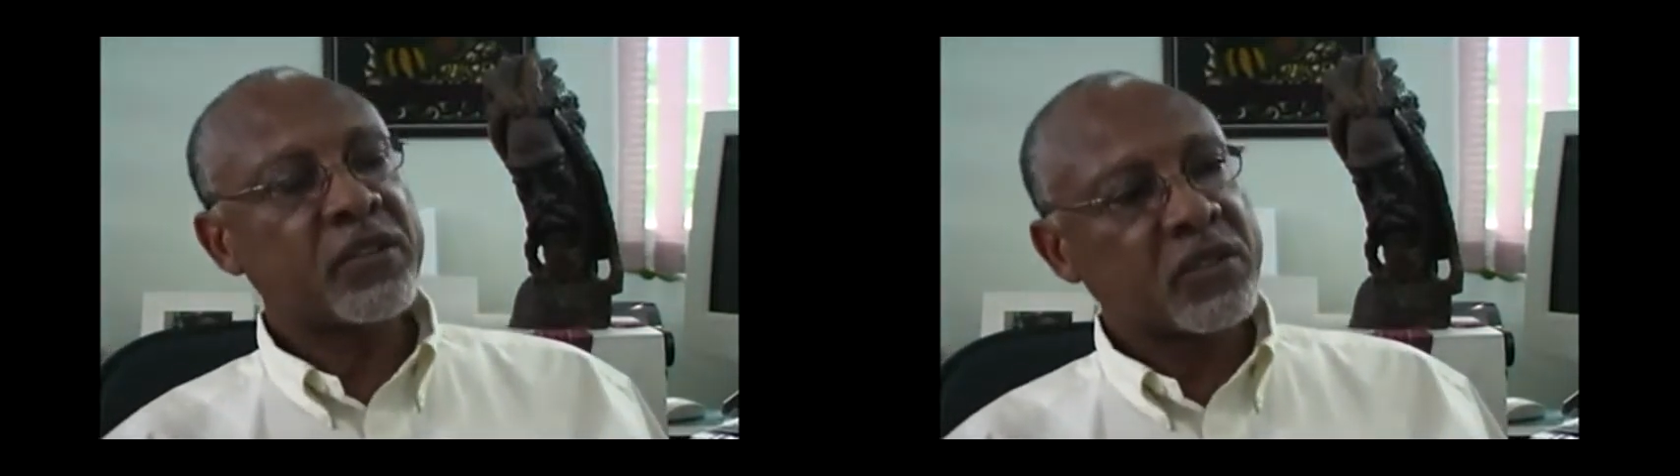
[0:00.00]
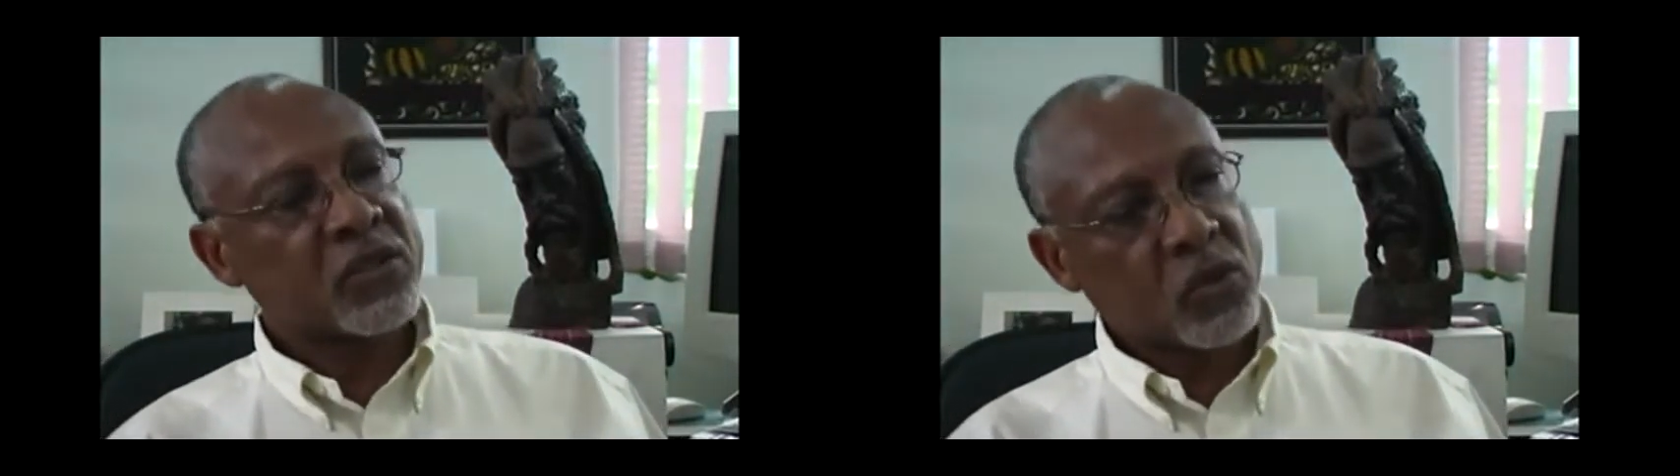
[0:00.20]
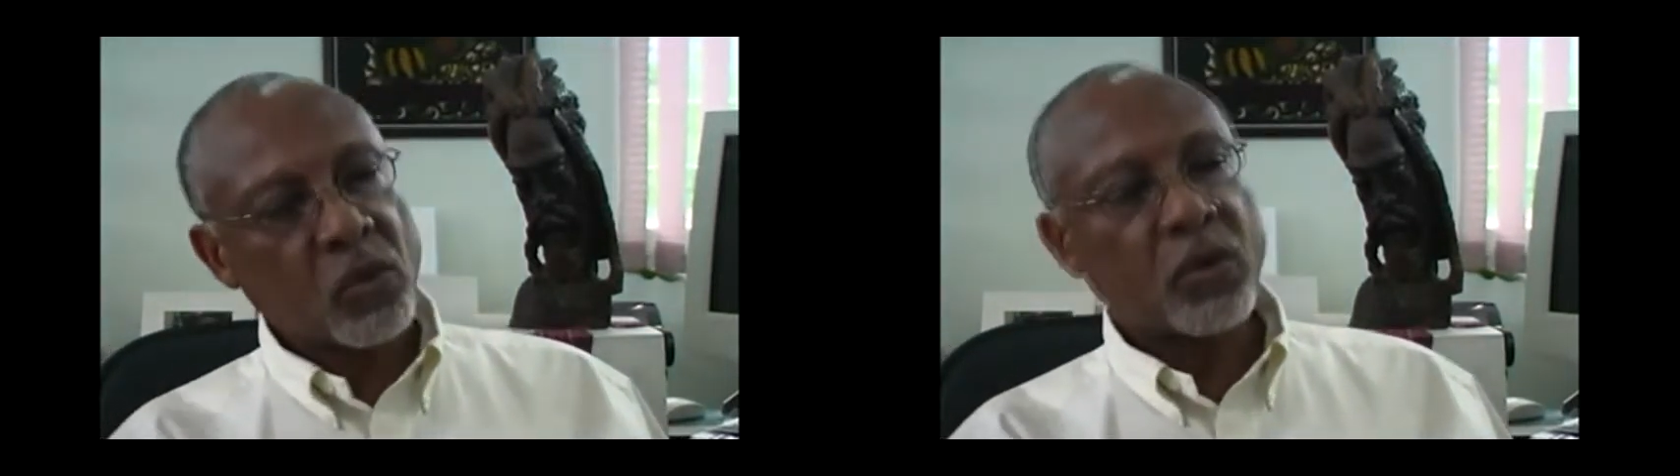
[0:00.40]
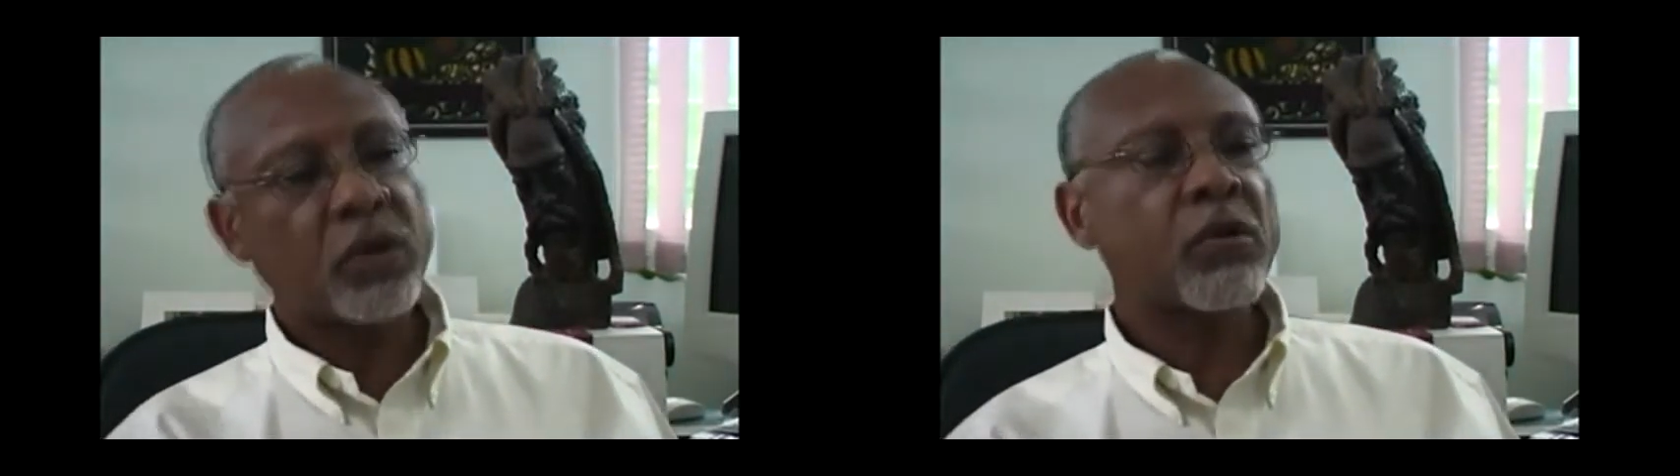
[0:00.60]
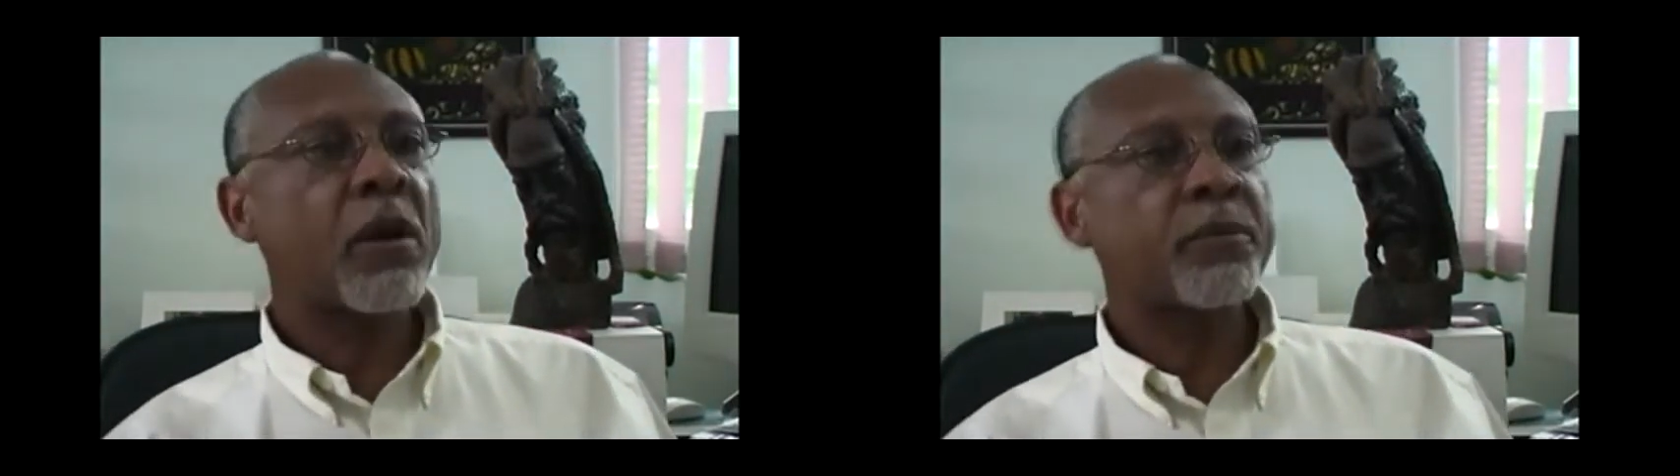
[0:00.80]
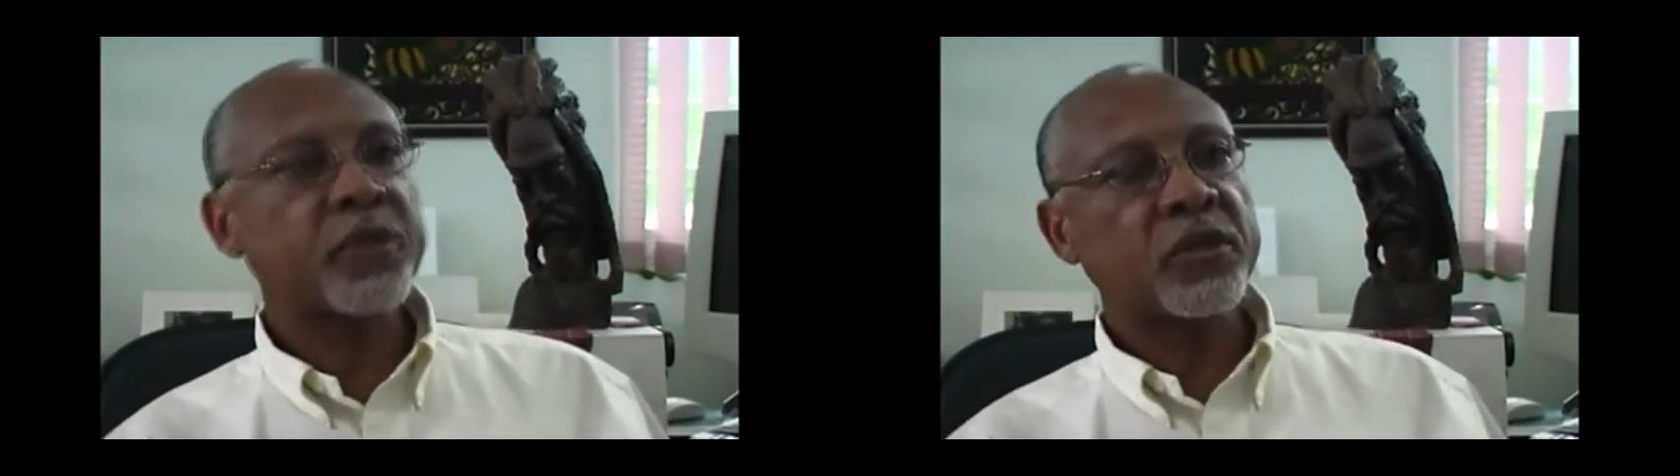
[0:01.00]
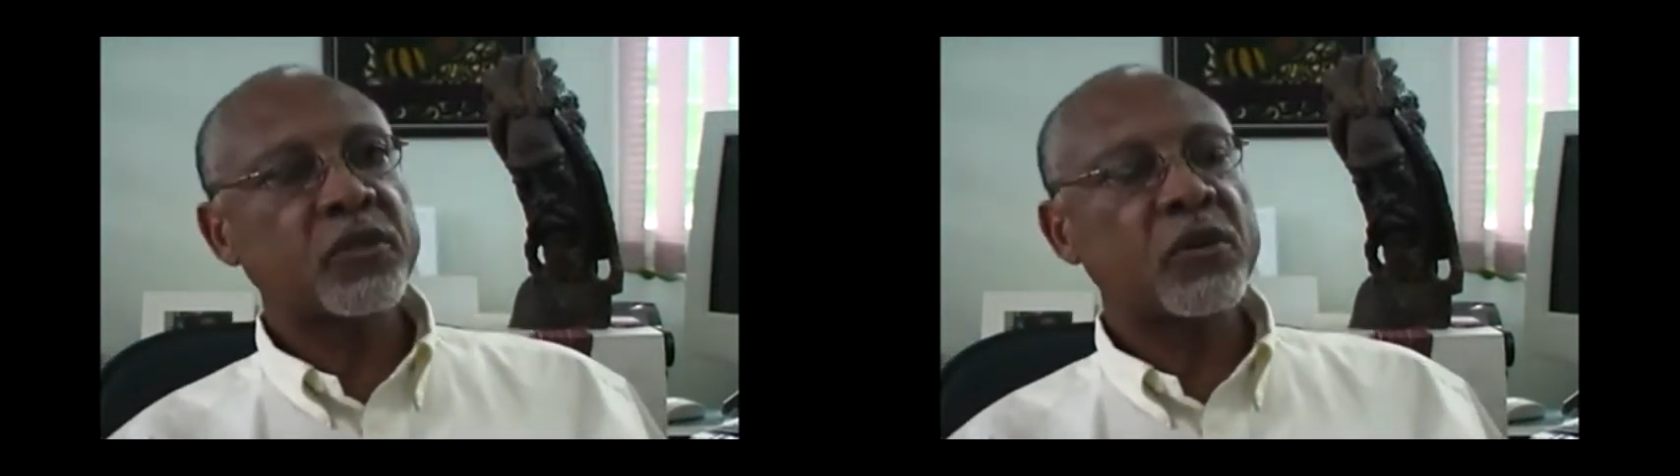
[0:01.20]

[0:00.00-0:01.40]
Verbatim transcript: sold the crops and so